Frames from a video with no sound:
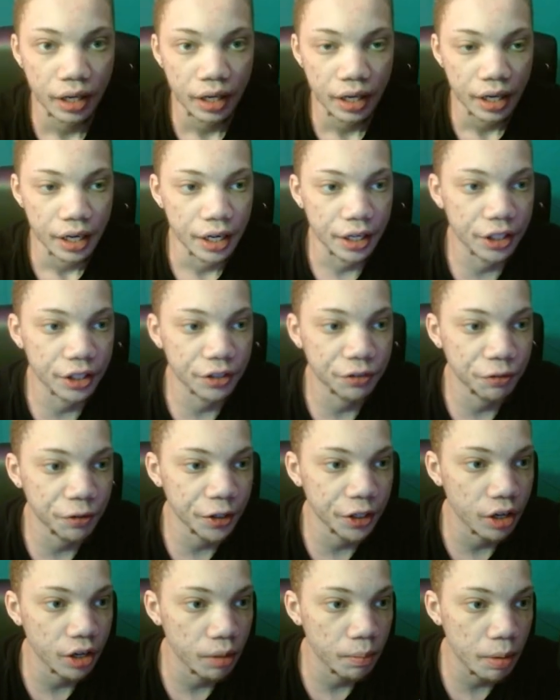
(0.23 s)
In this
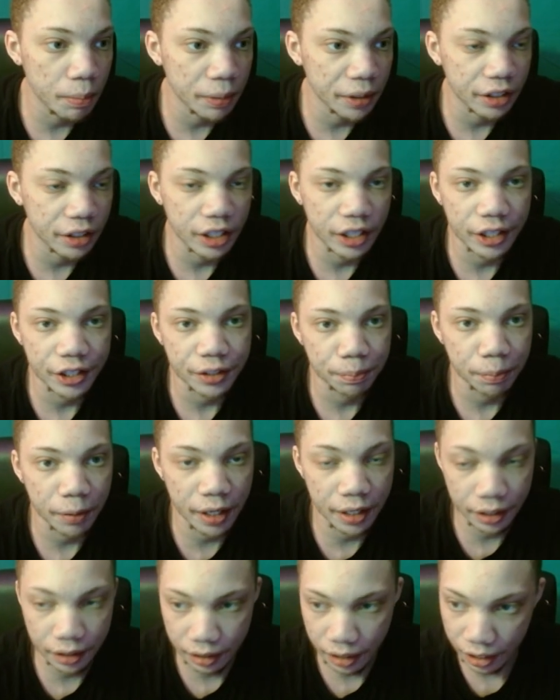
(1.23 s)
video, I'm gonna be
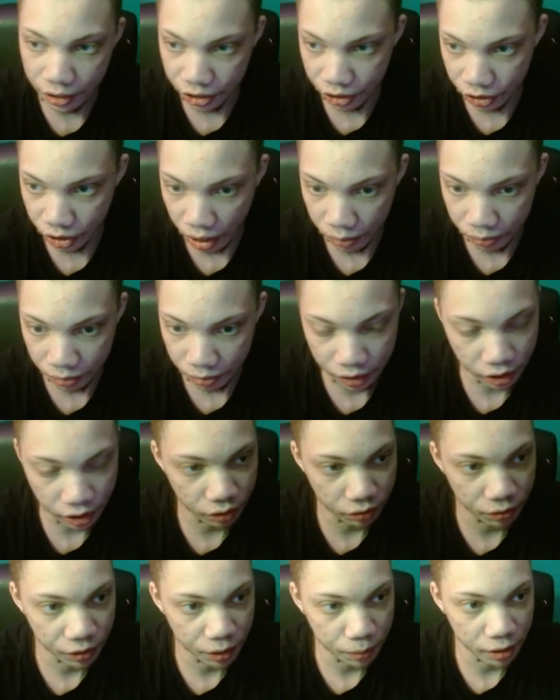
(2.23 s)
explaining. I just dropped another
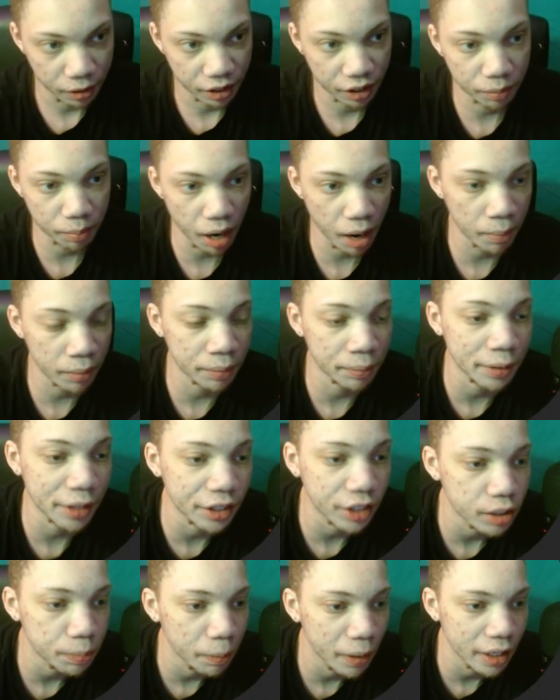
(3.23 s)
video, but I'm gonna be
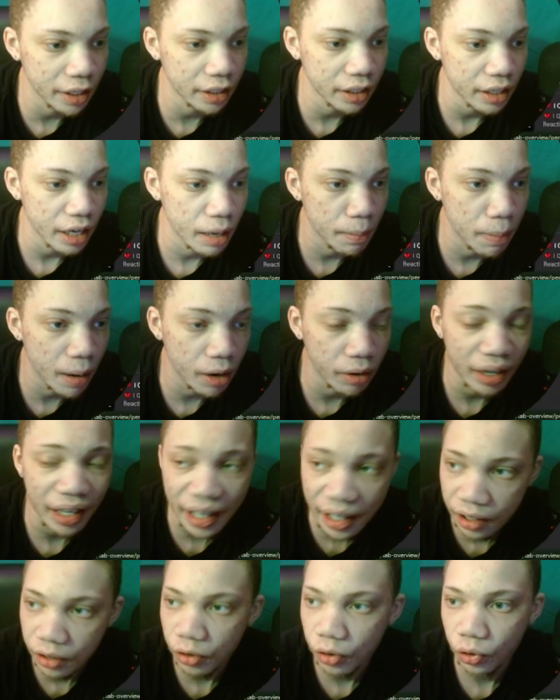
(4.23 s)
explaining about
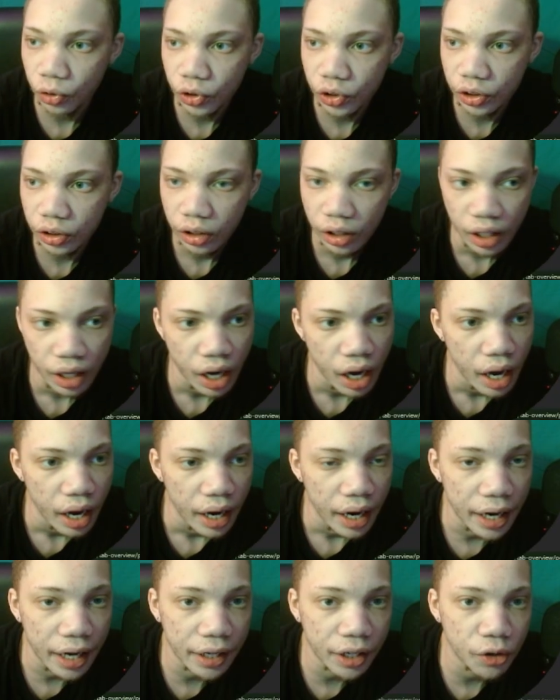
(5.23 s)
angles,
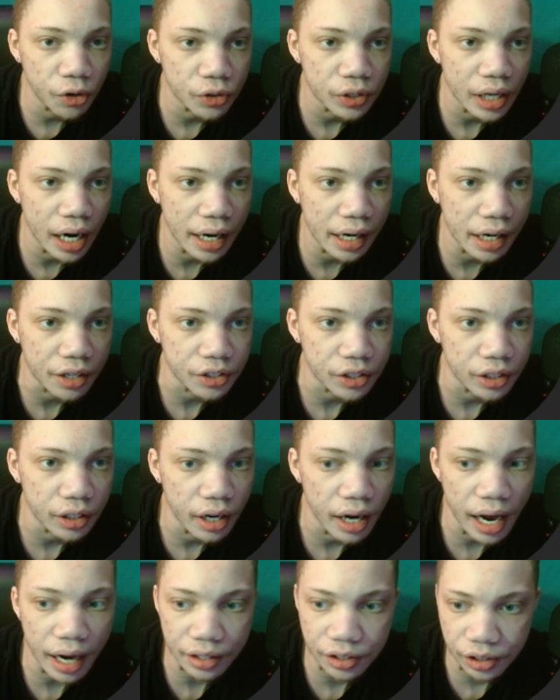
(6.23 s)
how y'all should
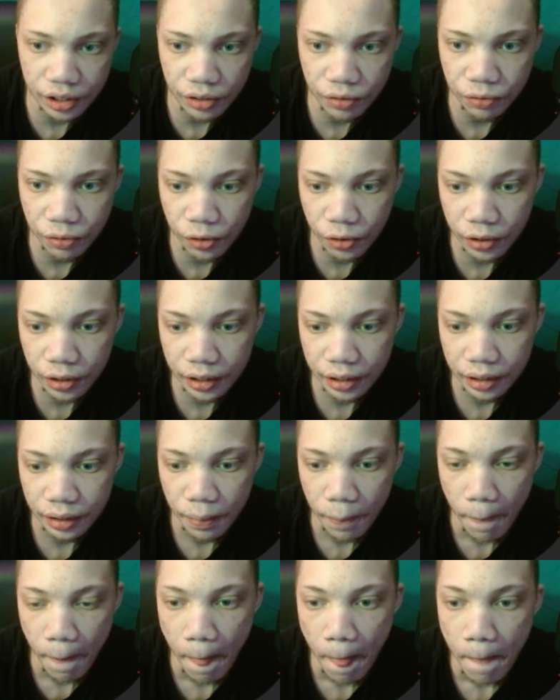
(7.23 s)
actually avoid
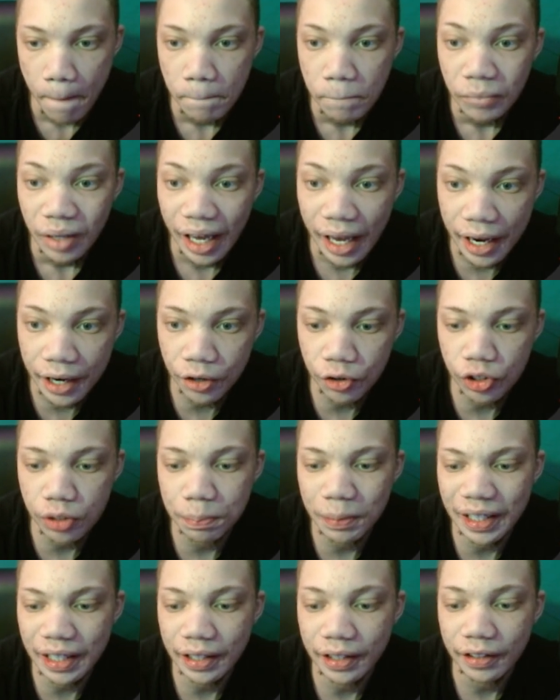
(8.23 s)
angles
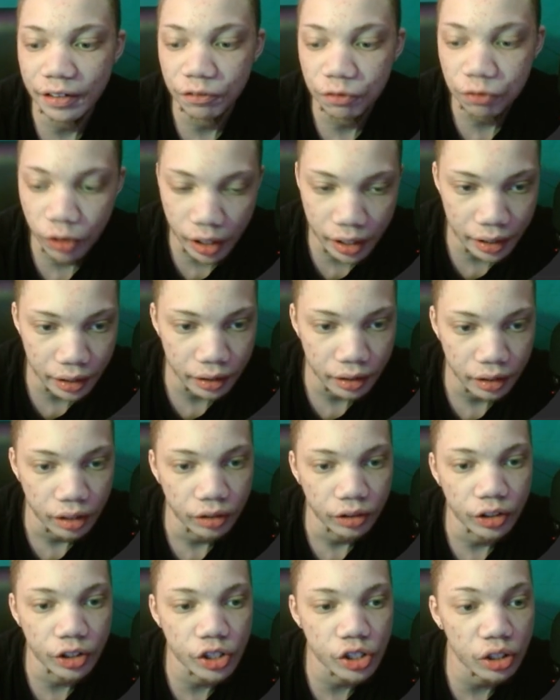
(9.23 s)
being flooded.
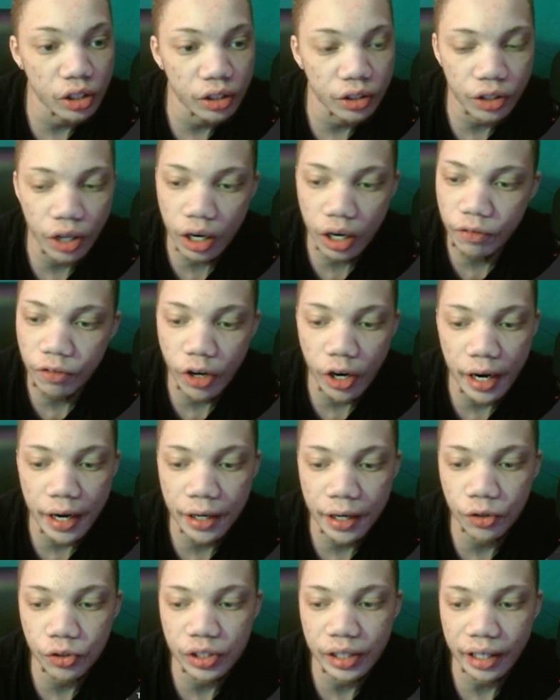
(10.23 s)
There's a lot of our
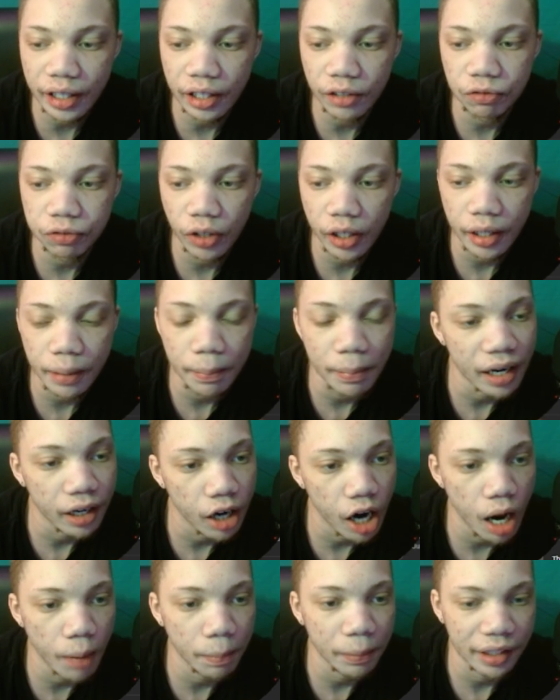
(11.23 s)
angles that get flooded by
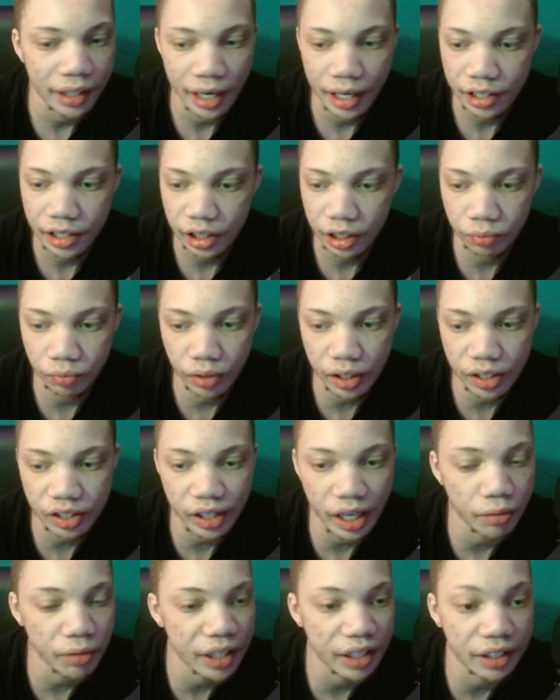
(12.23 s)
copycats, and it's like
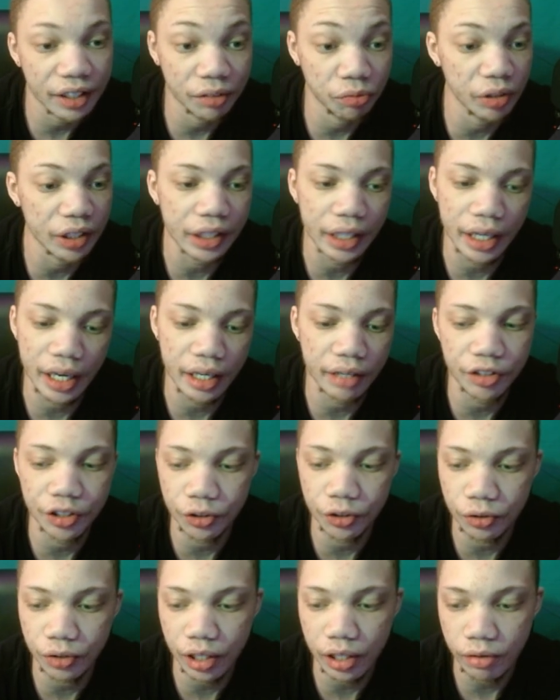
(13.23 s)
we can't even do
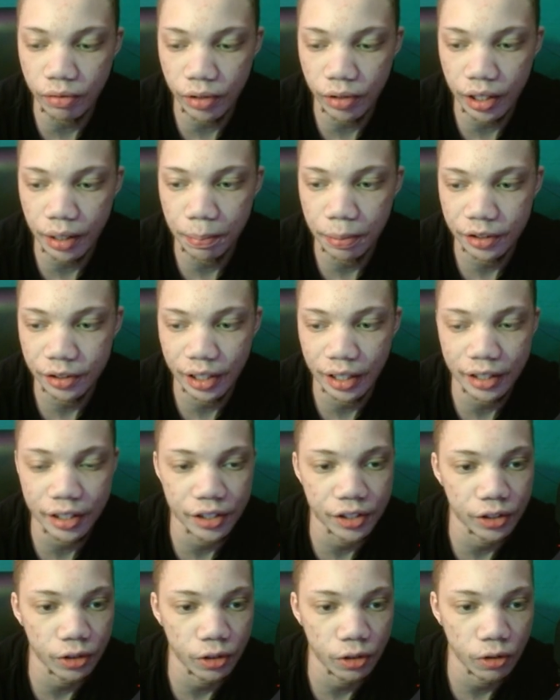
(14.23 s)
nothing to really protect it.
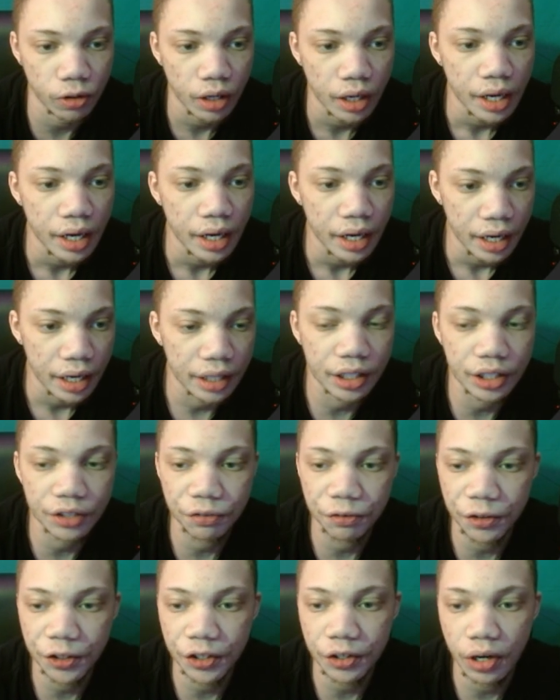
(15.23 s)
So in this
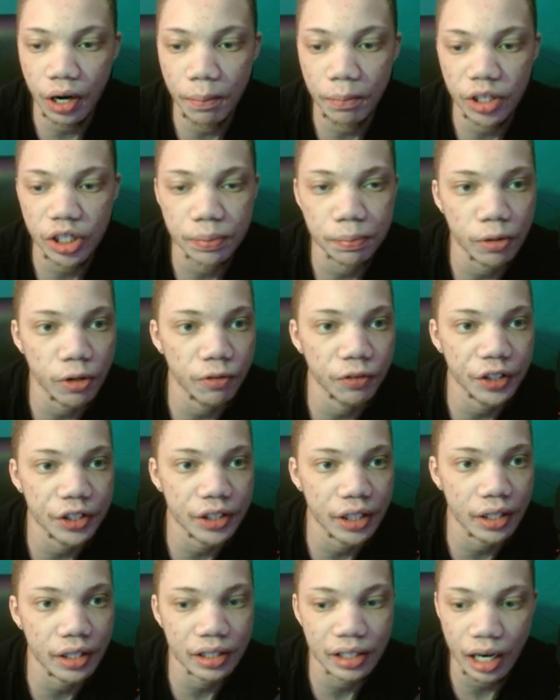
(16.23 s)
video, I'm gonna smoothly
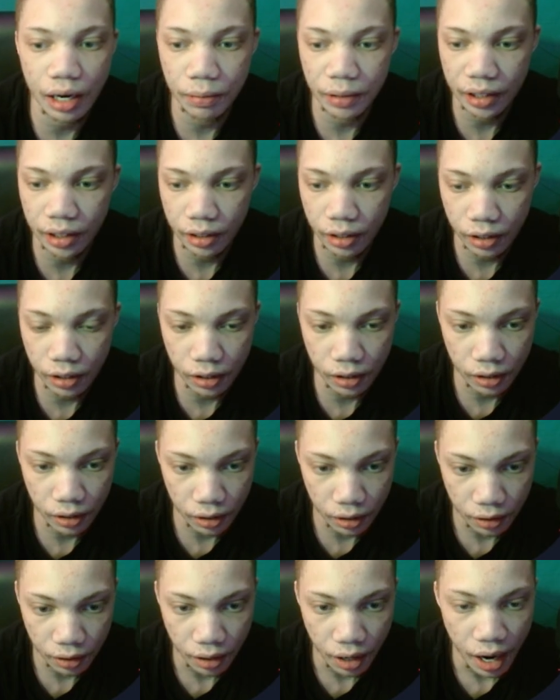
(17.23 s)
tell us how we
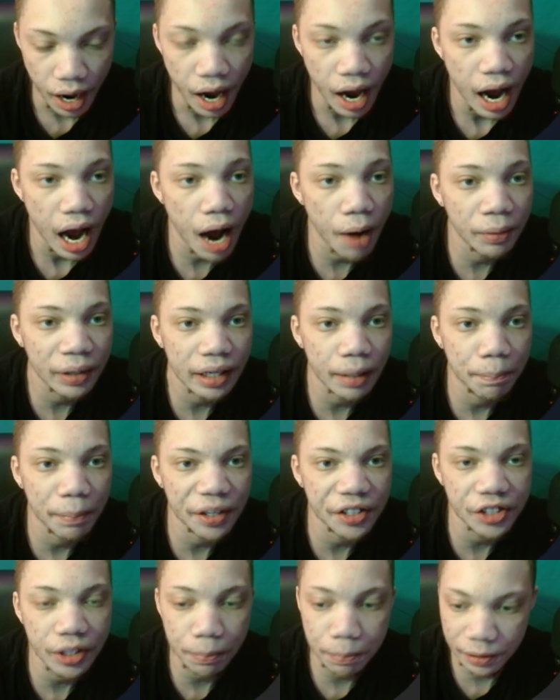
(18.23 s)
could
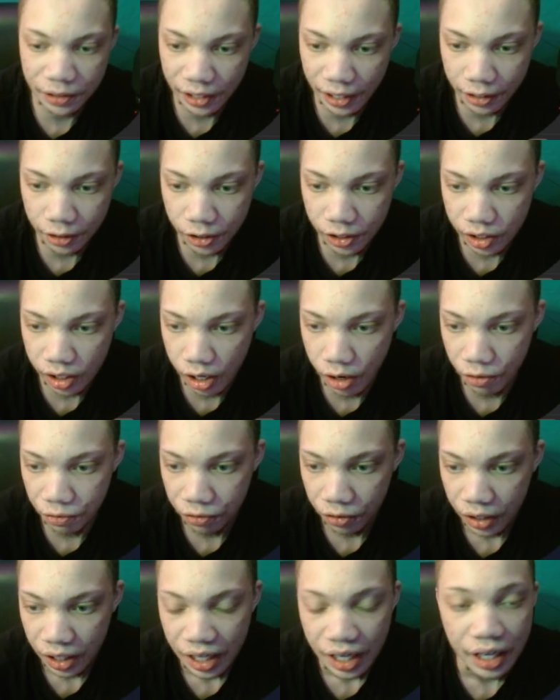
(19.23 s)
basically protect ourselves
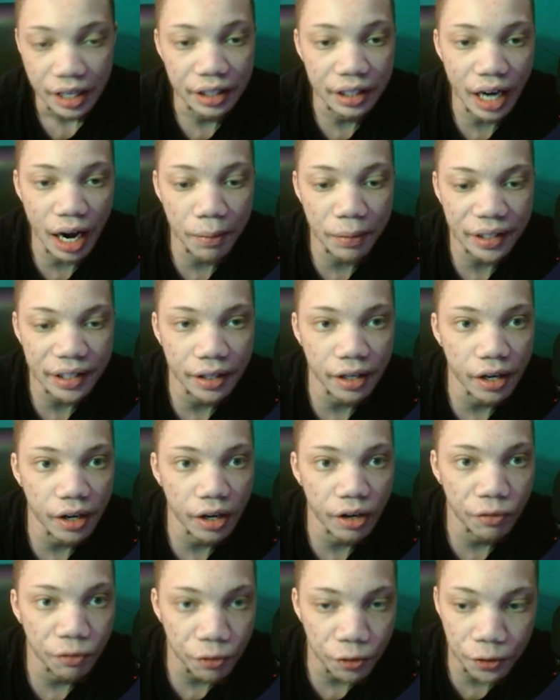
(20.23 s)
and how we could
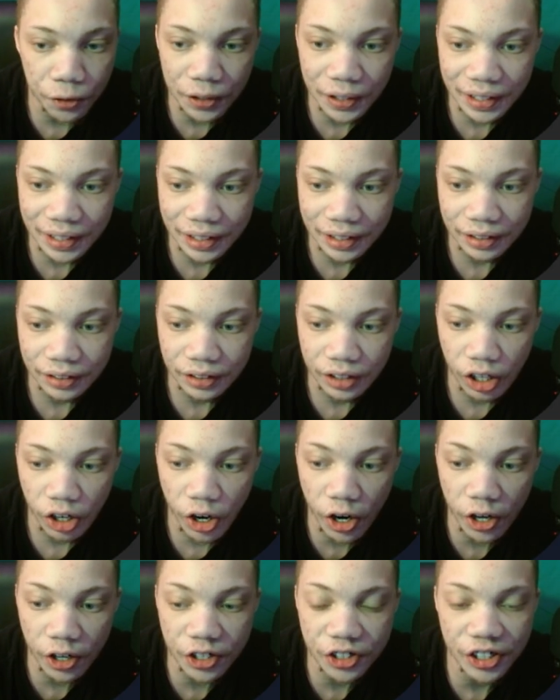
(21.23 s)
avoid
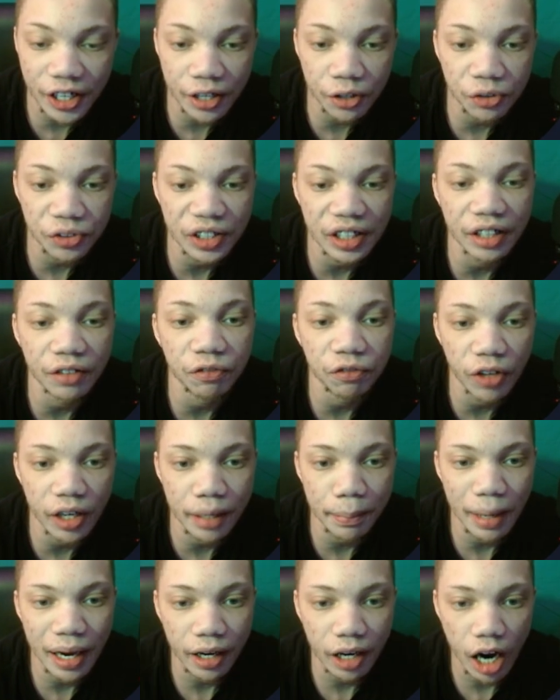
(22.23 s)
our channels getting flooded
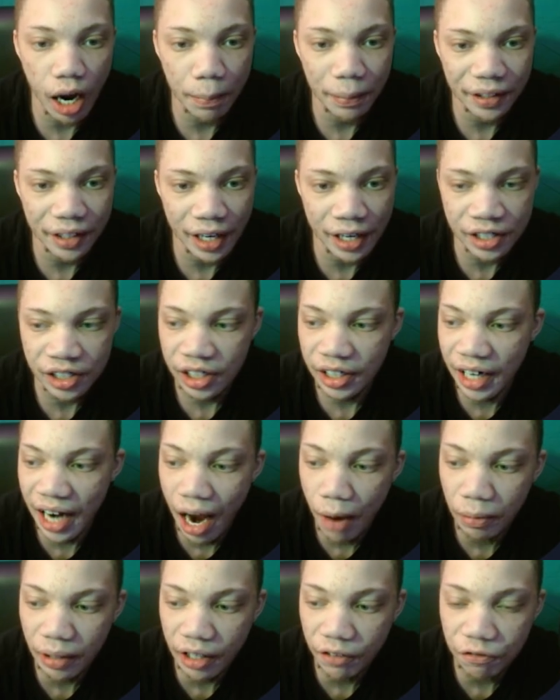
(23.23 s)
by copycats and how
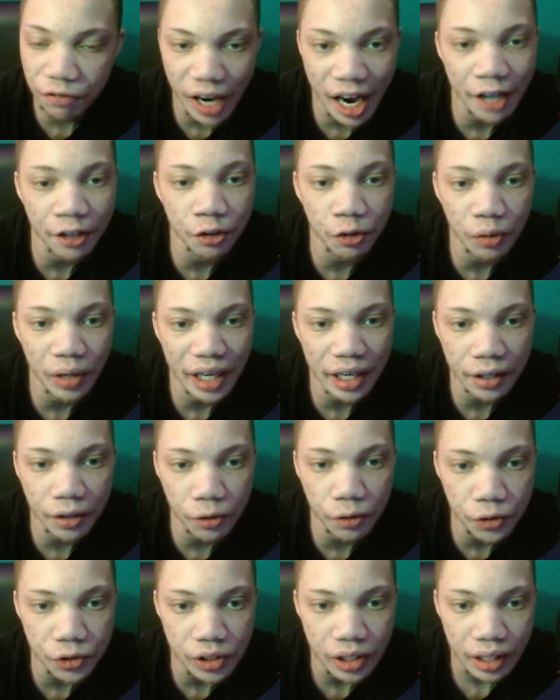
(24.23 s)
we could find new
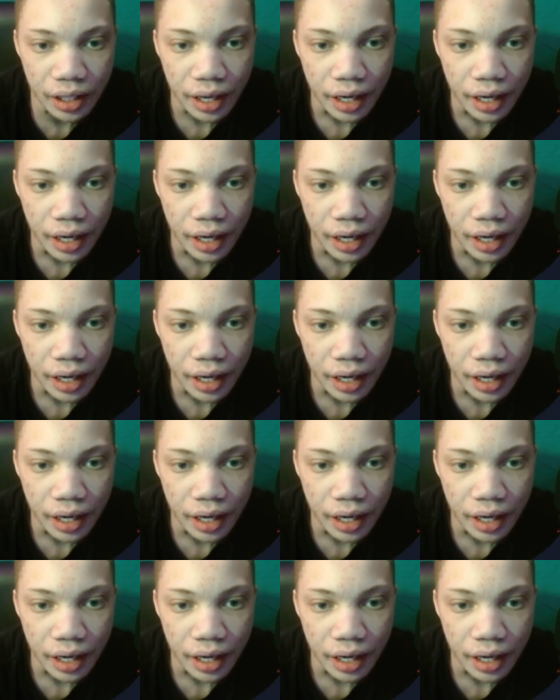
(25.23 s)
angles.